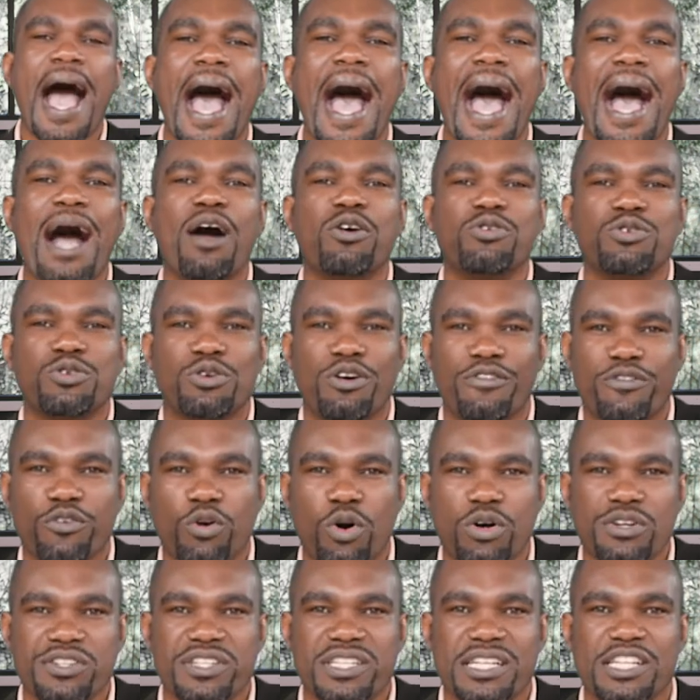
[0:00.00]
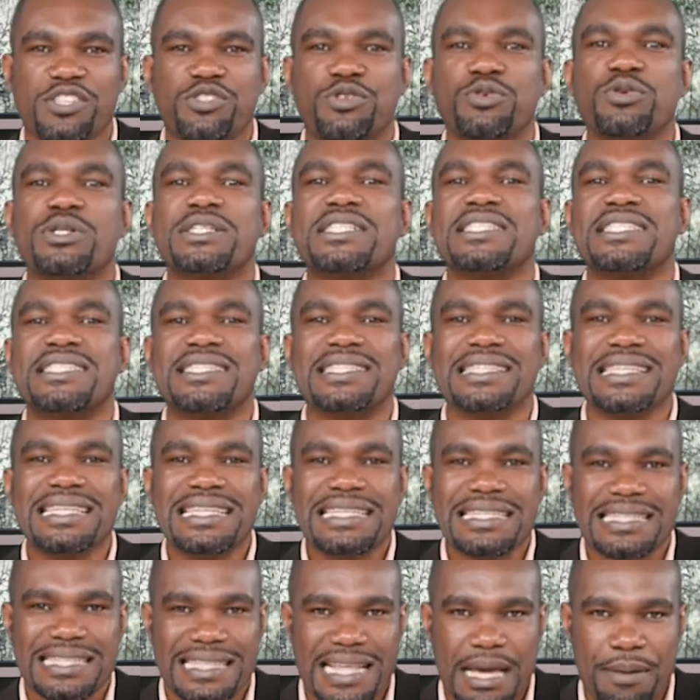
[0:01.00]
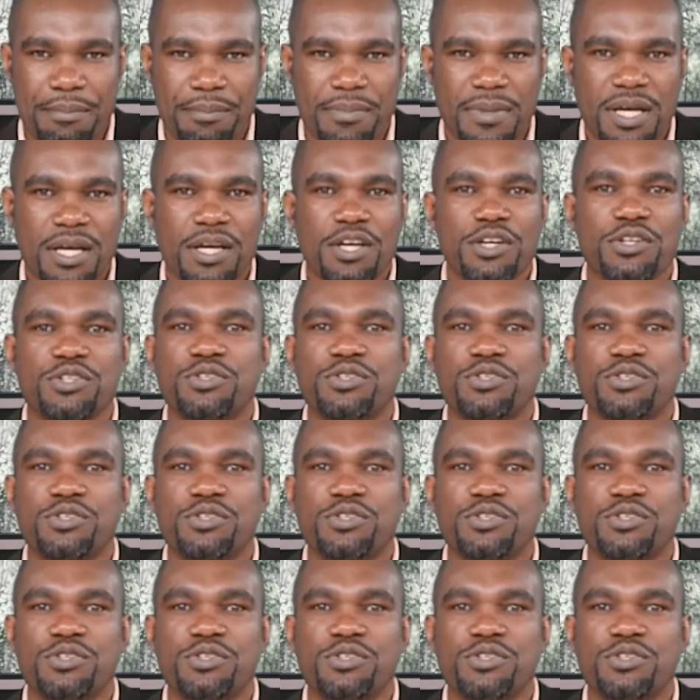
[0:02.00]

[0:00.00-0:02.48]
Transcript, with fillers: out of contracts, to rescind them,